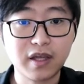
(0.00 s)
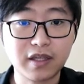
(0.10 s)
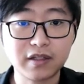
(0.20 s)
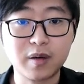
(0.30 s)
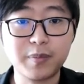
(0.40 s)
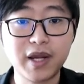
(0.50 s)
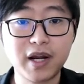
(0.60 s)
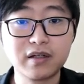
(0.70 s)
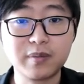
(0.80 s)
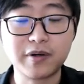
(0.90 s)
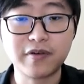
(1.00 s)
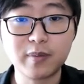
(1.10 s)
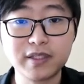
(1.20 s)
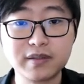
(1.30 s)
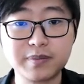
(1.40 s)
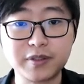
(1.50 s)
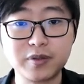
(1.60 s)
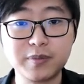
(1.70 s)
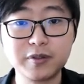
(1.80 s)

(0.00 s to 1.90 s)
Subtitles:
and compared the performance between